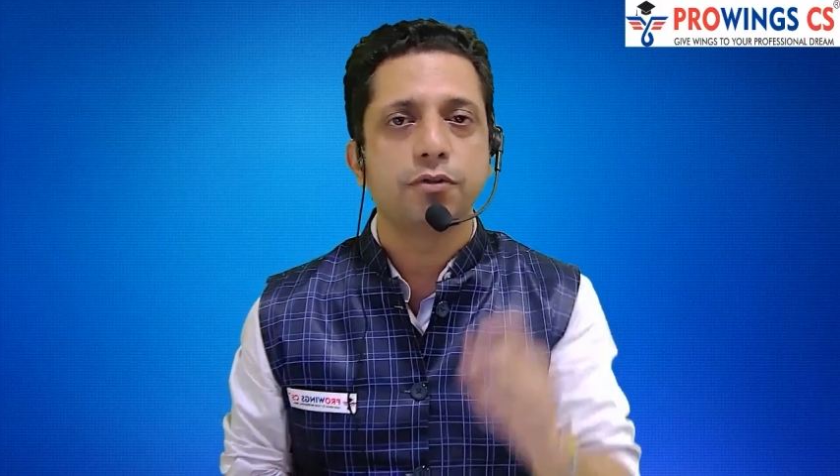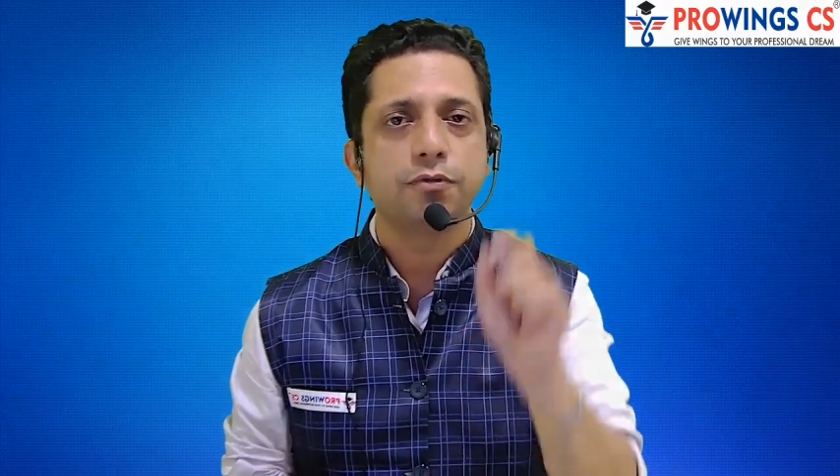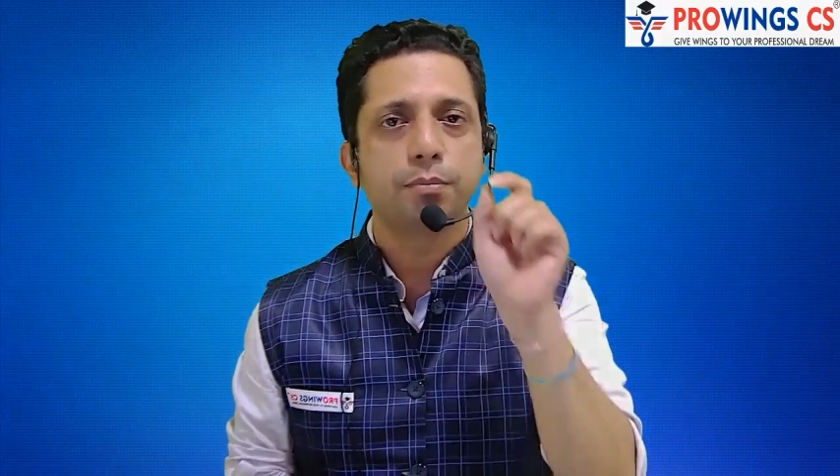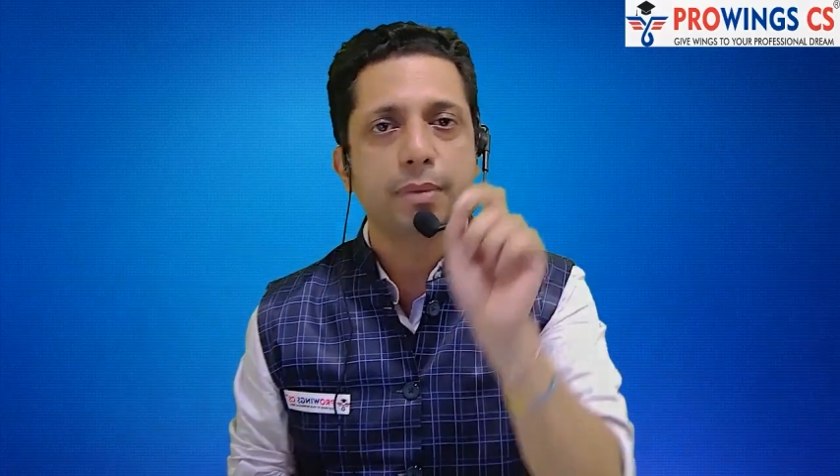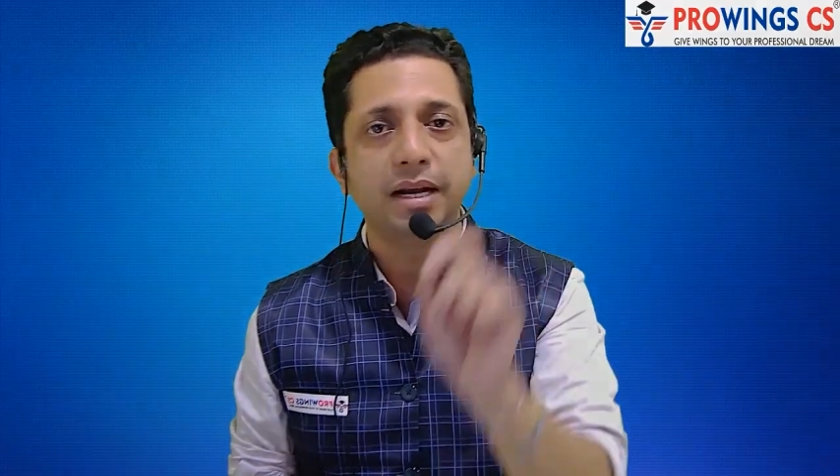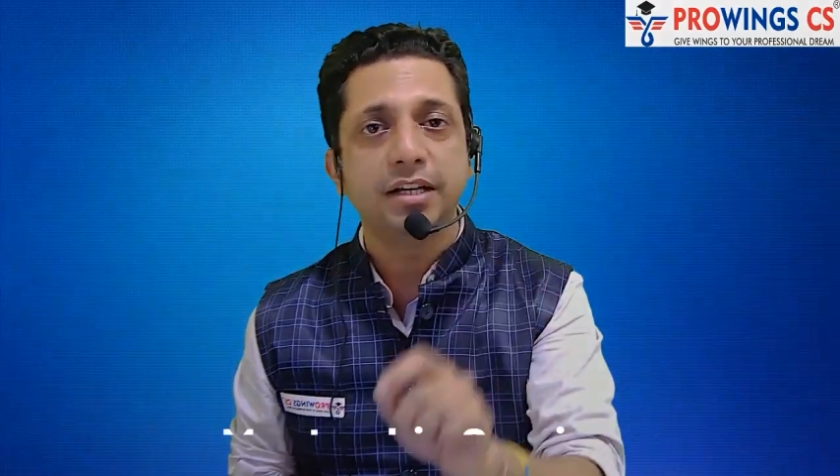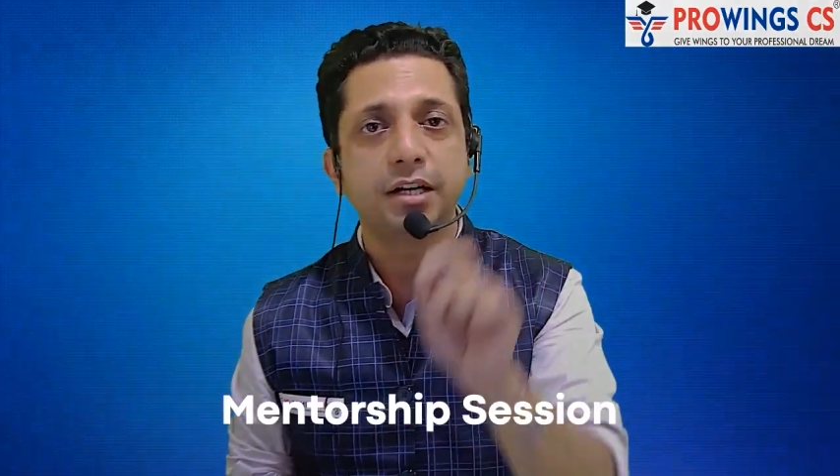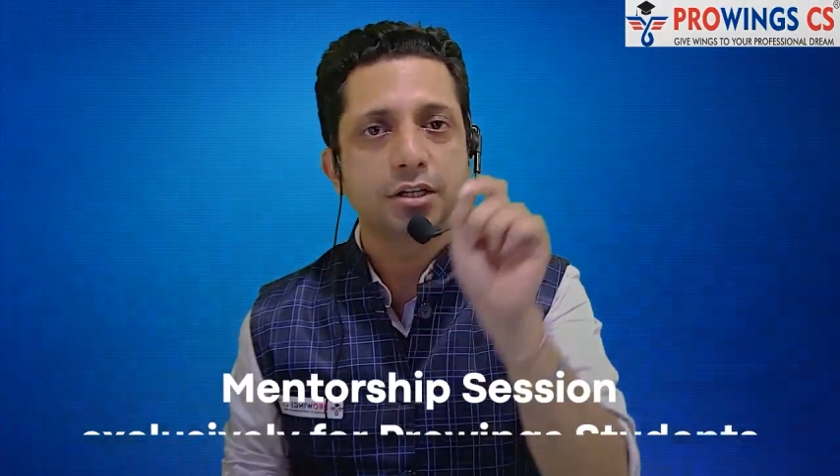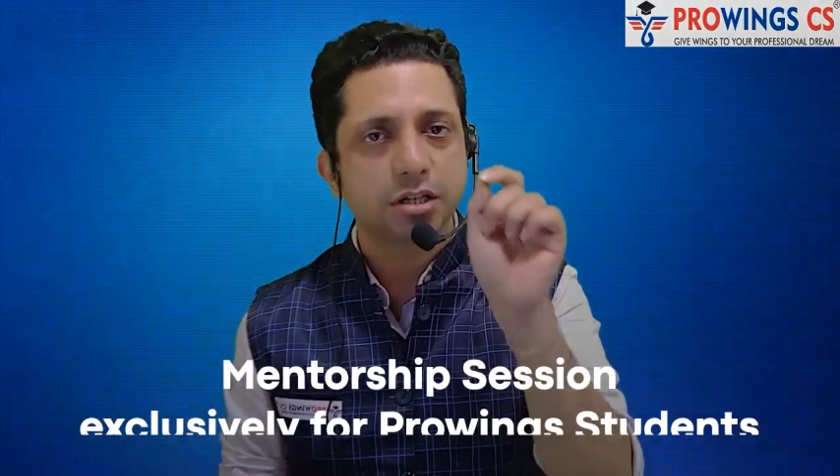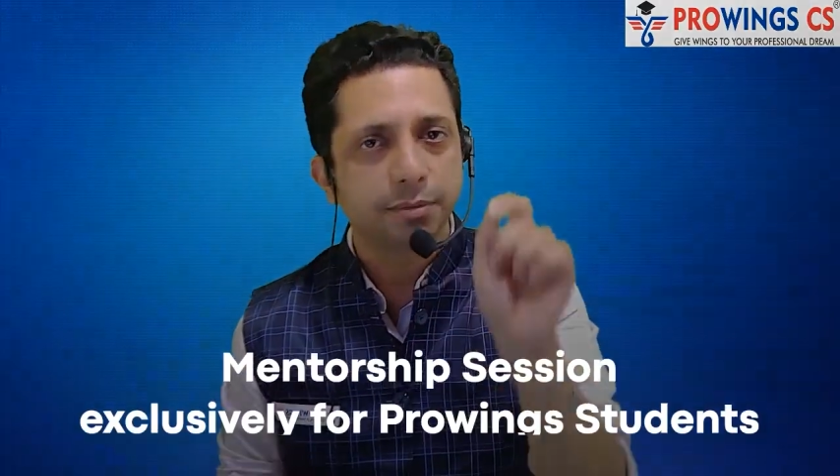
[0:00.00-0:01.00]

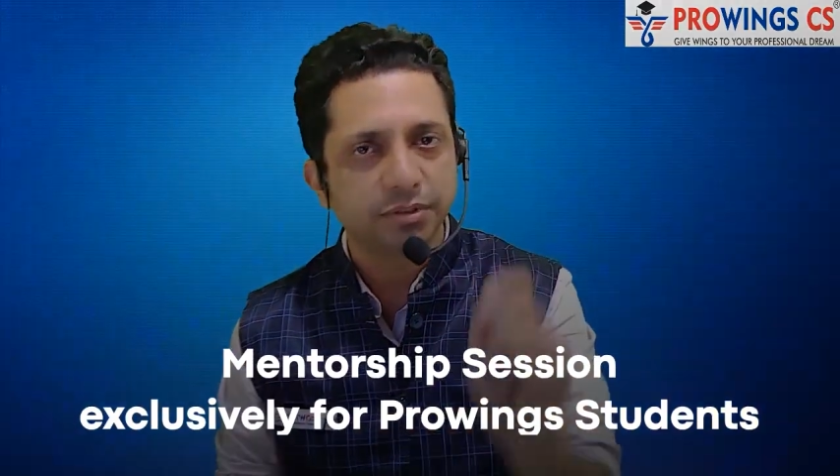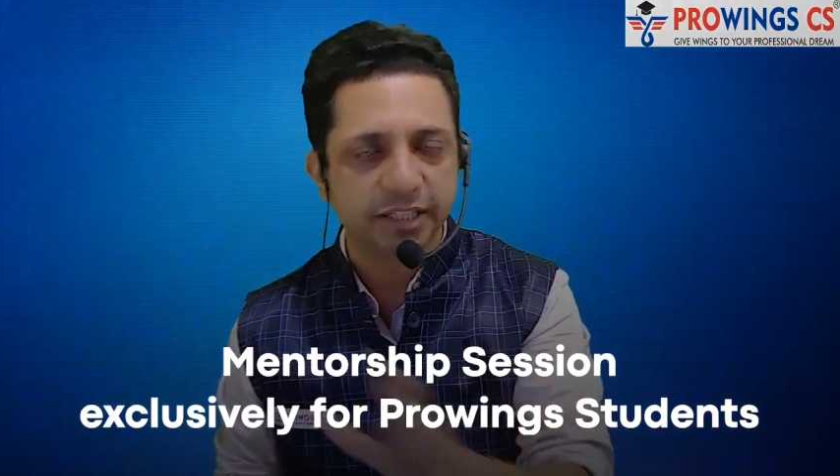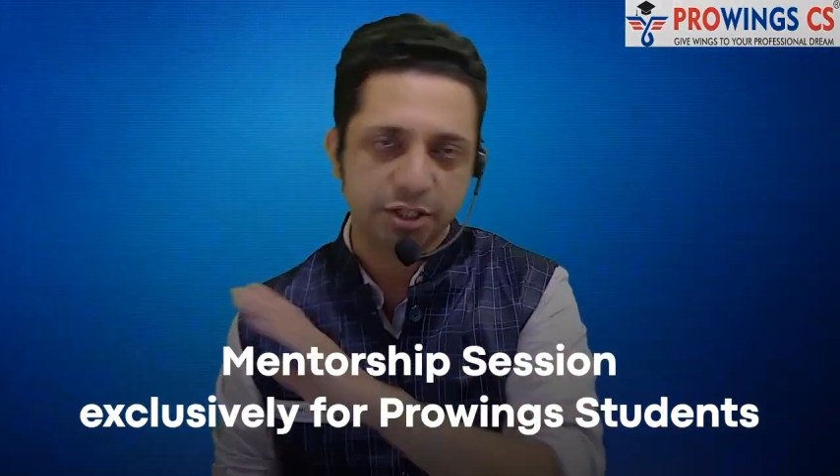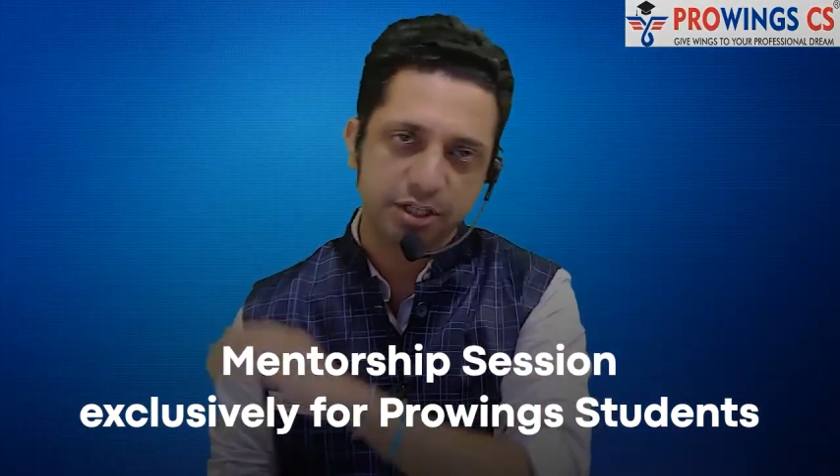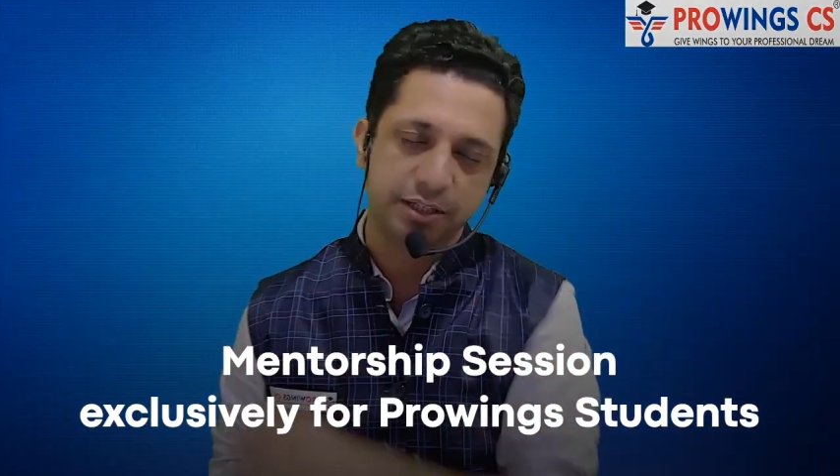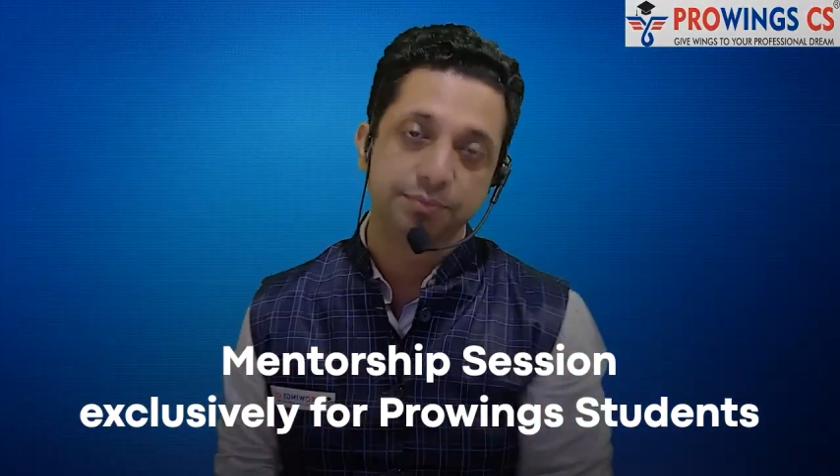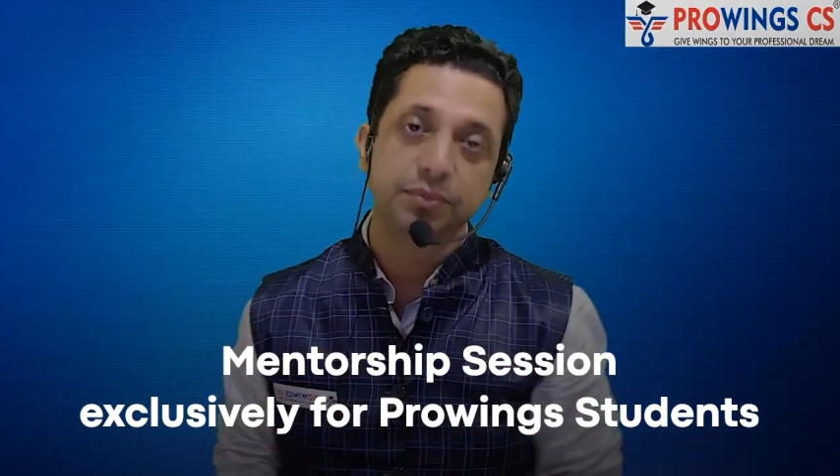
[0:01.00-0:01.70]
mentorship session.